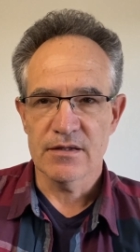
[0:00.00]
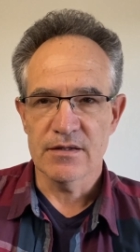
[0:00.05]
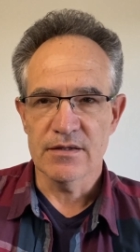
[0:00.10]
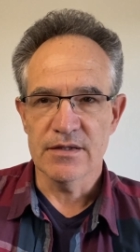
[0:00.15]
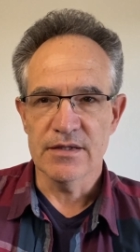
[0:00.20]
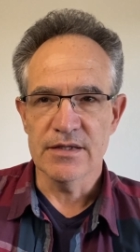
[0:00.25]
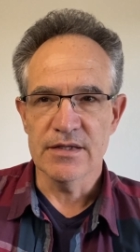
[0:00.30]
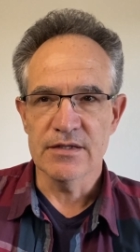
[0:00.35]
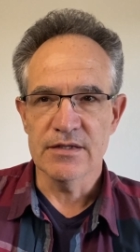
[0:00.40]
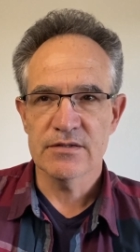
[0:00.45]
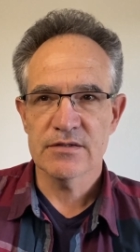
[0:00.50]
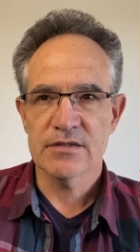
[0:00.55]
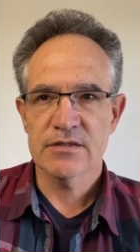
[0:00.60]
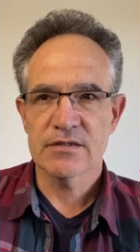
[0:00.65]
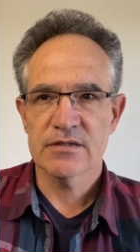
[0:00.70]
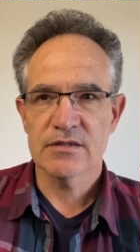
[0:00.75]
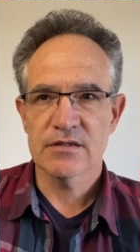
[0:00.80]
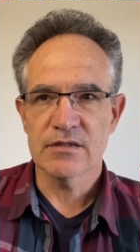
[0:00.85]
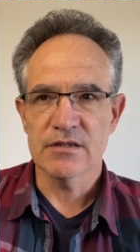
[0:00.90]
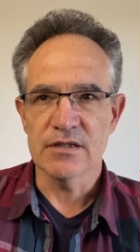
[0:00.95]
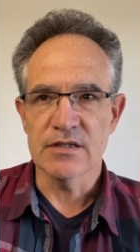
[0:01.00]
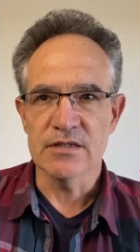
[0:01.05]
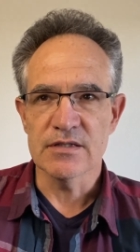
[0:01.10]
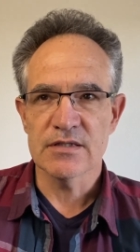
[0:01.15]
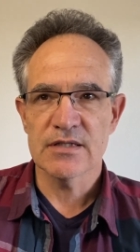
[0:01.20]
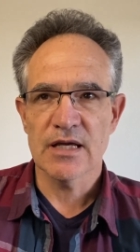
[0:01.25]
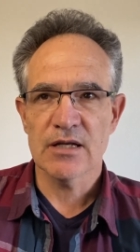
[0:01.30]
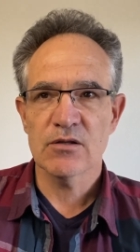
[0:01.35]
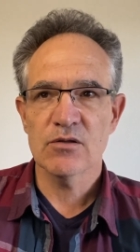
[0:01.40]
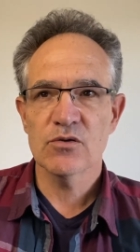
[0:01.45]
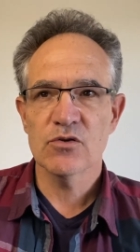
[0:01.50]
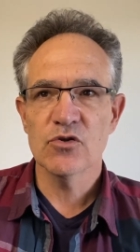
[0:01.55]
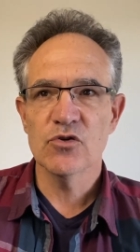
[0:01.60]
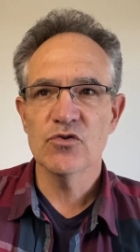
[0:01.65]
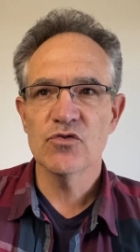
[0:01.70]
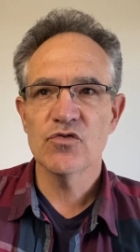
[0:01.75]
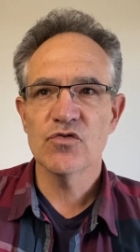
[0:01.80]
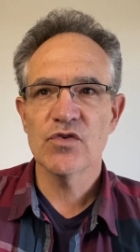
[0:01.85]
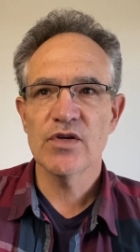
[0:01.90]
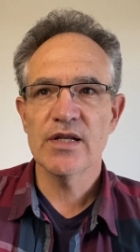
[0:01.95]
These subtle good
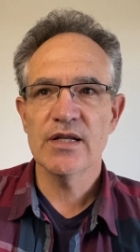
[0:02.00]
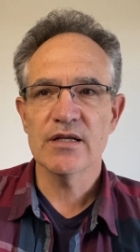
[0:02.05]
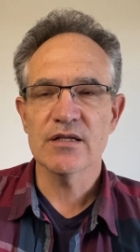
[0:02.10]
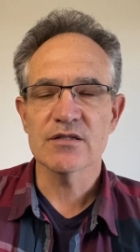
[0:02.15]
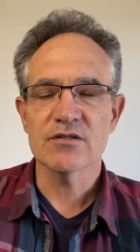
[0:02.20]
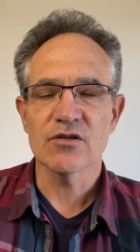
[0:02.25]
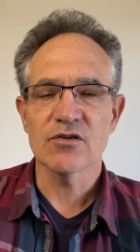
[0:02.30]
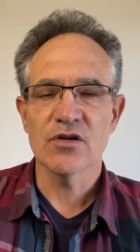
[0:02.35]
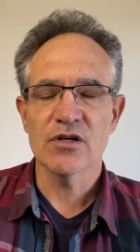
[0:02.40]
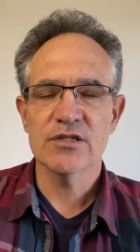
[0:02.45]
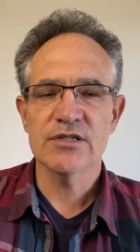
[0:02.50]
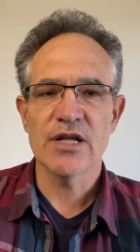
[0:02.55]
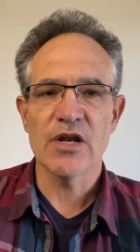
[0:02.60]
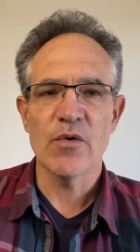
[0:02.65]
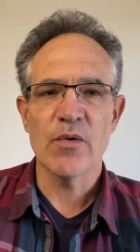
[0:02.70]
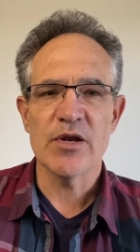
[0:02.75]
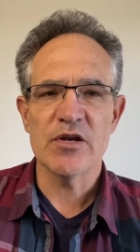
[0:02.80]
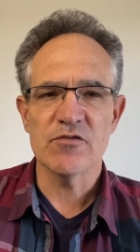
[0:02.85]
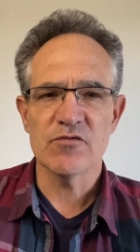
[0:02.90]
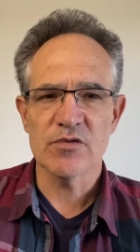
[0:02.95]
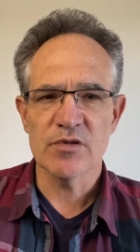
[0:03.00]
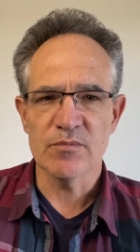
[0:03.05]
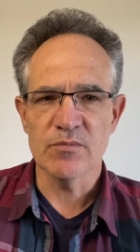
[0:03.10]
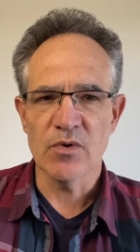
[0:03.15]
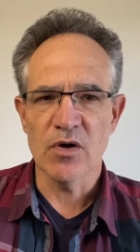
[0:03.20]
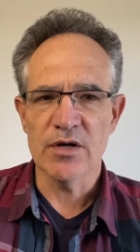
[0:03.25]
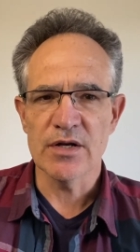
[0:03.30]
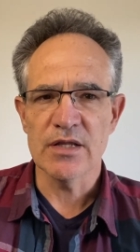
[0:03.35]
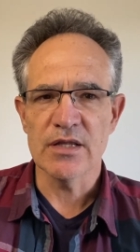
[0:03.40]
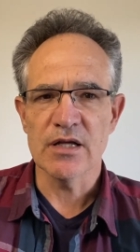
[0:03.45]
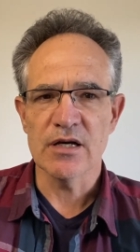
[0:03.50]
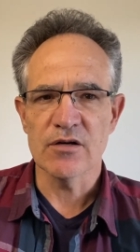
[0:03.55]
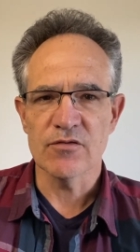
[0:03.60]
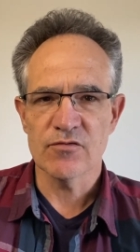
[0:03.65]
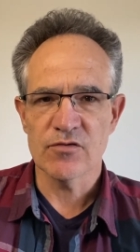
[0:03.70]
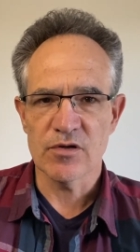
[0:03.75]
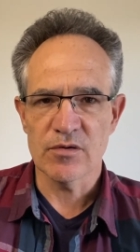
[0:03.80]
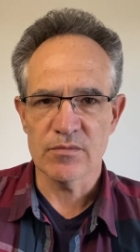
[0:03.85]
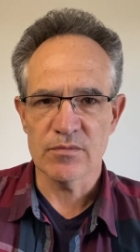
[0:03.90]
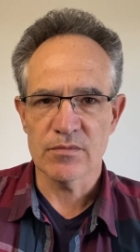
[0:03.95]
feelings are not generated from the body, they are
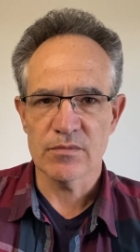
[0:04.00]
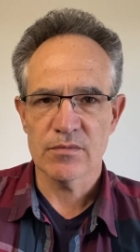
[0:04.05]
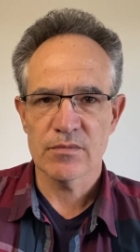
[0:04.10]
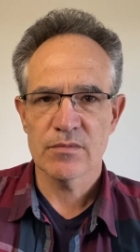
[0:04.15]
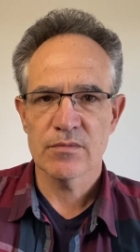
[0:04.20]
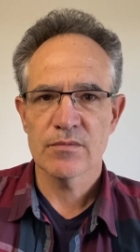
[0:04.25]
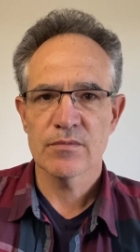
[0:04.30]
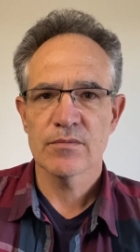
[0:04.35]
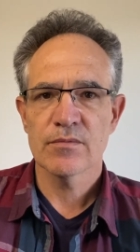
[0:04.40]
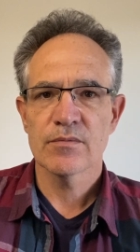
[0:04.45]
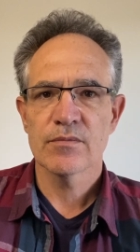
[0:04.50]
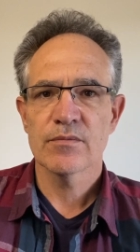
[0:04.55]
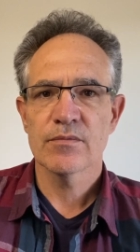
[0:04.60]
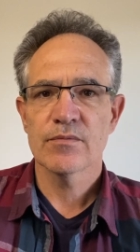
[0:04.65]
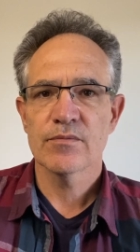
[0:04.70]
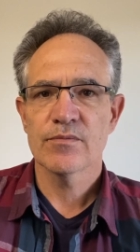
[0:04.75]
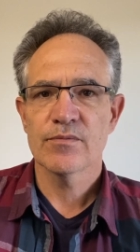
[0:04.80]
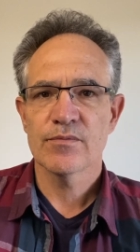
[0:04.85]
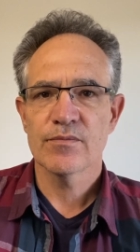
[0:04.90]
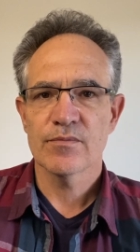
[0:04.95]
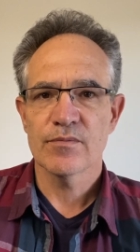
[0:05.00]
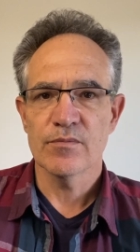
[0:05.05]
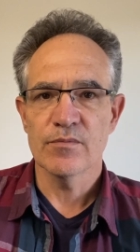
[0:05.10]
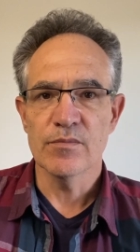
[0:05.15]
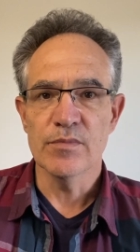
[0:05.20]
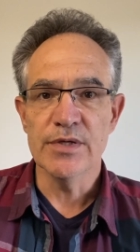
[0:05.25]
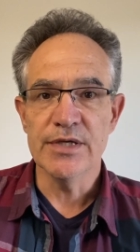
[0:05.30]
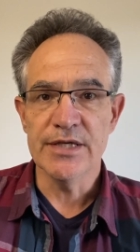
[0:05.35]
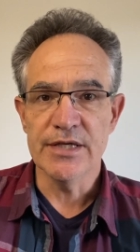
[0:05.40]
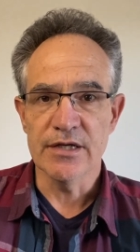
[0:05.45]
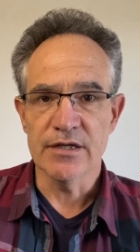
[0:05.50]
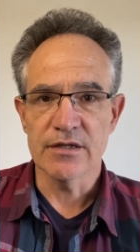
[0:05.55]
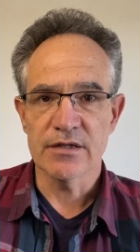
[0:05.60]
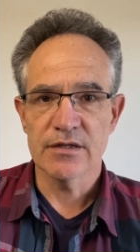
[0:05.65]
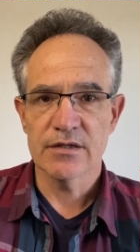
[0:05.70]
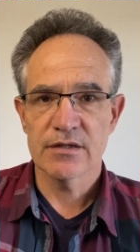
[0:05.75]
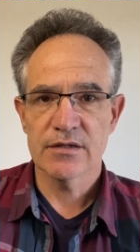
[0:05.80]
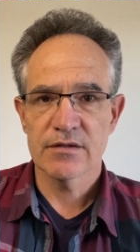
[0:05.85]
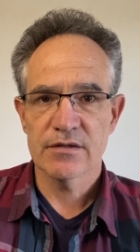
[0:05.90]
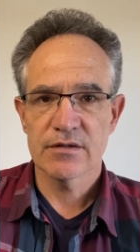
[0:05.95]
from being.
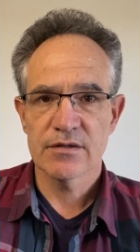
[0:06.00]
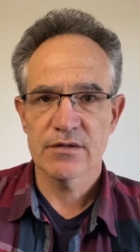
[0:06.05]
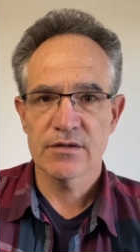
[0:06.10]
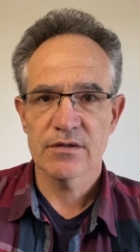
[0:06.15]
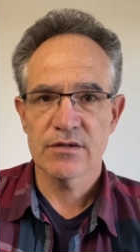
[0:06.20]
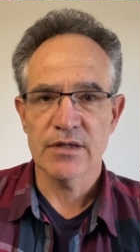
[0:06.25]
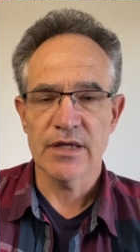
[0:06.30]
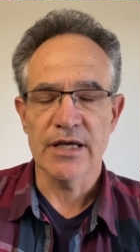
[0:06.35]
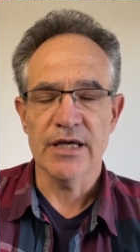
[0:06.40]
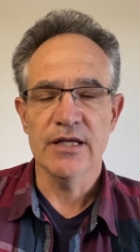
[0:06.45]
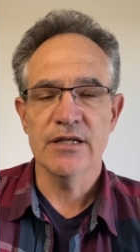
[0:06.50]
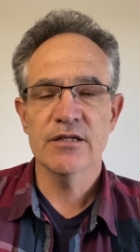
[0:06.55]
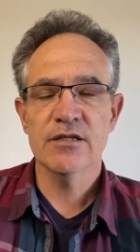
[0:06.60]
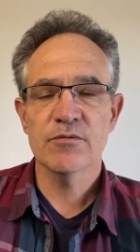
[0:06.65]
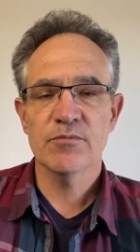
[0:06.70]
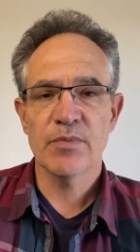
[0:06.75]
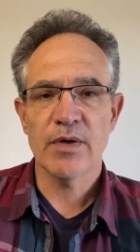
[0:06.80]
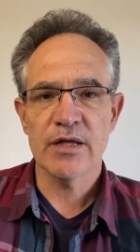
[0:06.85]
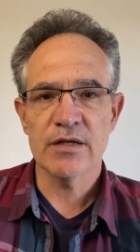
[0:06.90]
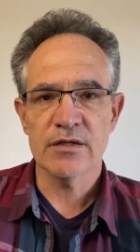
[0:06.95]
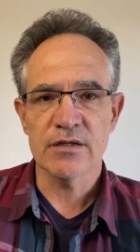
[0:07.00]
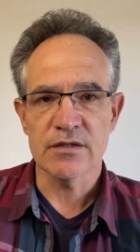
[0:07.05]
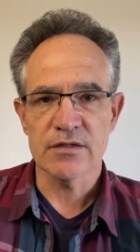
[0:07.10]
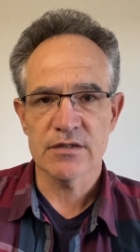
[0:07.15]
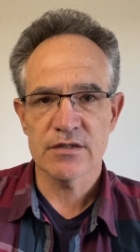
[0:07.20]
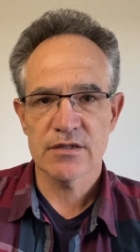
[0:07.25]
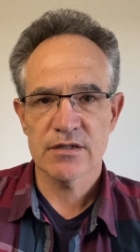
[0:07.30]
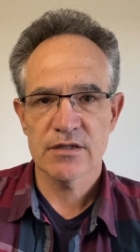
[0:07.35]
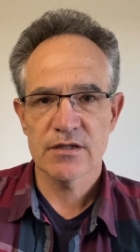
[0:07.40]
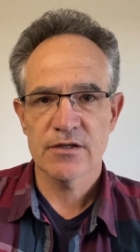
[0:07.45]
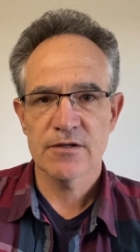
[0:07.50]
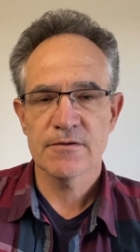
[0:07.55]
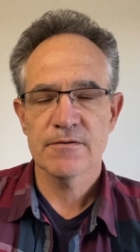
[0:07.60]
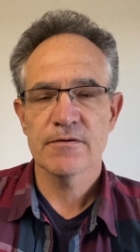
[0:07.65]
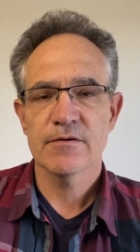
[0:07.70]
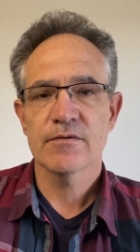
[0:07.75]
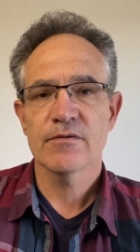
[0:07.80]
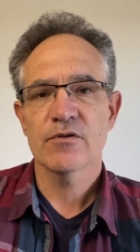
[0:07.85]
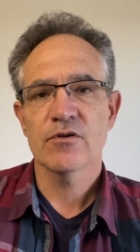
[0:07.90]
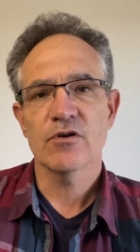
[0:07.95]
They're independent
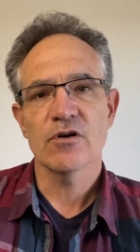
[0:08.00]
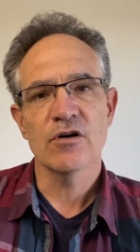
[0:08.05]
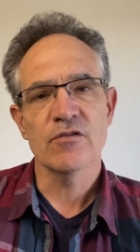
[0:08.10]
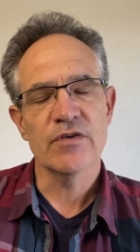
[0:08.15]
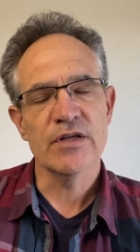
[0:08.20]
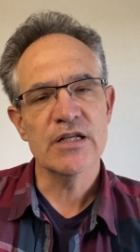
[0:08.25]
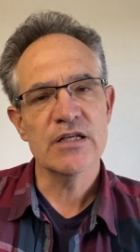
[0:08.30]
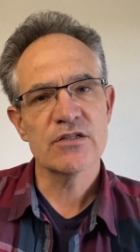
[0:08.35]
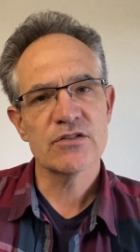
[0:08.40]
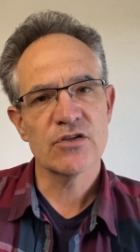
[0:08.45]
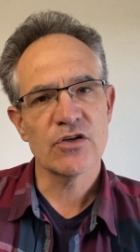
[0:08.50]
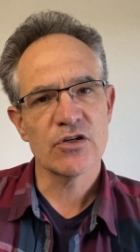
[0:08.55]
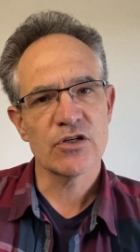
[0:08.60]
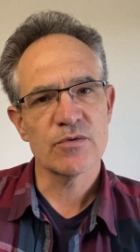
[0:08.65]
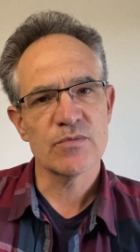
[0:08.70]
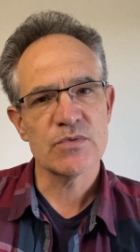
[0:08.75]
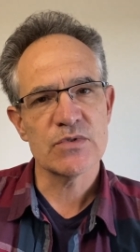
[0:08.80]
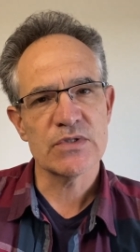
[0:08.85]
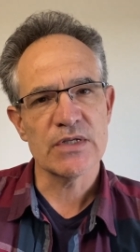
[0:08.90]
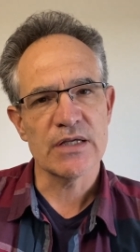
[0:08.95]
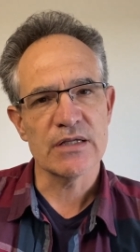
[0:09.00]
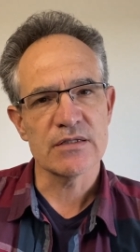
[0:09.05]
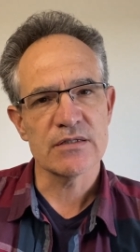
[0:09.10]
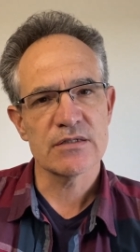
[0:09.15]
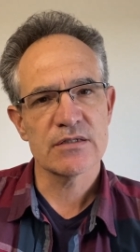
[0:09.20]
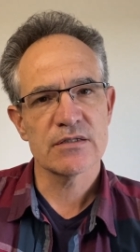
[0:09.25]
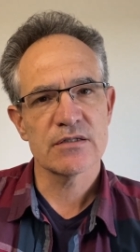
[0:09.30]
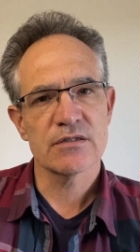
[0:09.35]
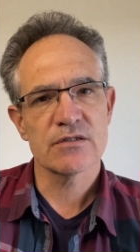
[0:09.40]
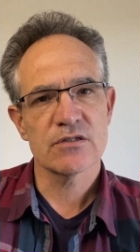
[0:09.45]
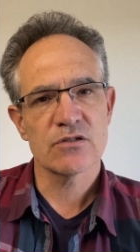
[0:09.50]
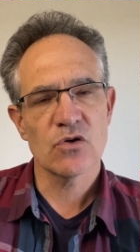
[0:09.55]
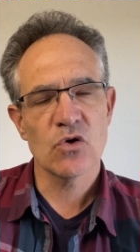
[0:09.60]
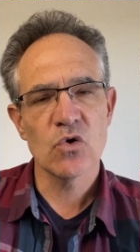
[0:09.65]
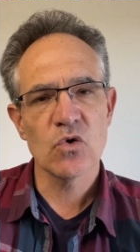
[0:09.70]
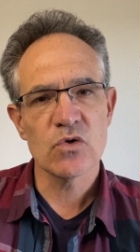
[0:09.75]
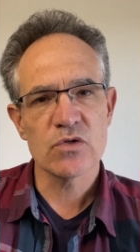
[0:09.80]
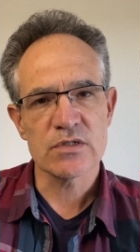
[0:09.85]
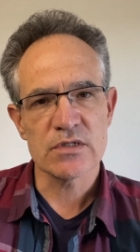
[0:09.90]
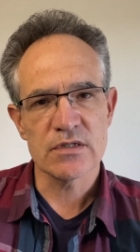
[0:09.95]
of any circumstance. It's
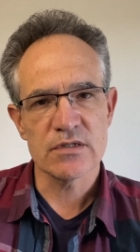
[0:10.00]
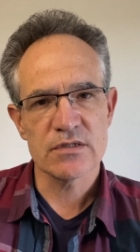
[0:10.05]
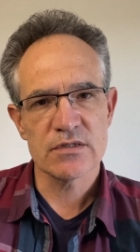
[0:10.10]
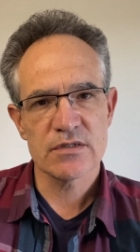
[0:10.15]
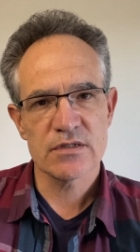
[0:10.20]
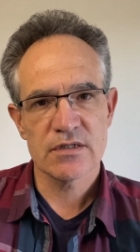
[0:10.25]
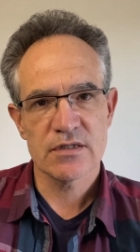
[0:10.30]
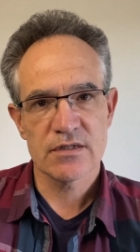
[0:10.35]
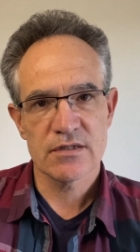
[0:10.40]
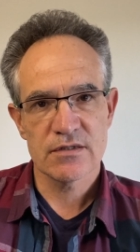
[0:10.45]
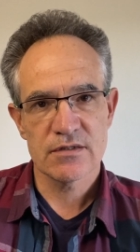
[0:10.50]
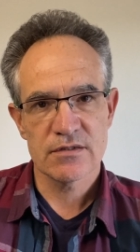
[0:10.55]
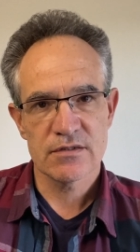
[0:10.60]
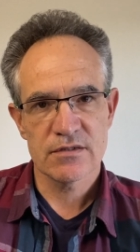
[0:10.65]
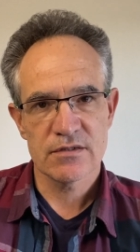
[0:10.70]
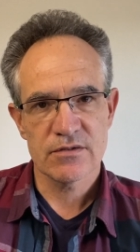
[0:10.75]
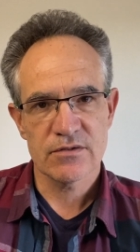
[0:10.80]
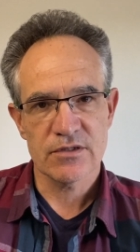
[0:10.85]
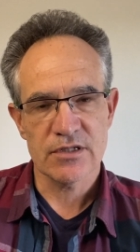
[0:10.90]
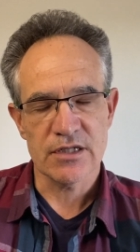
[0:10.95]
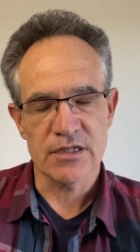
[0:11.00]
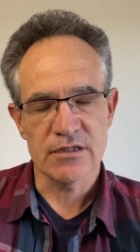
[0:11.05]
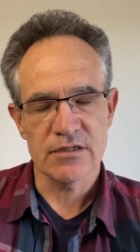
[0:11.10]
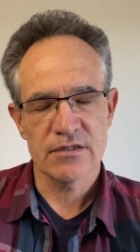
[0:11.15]
causeless. Okay?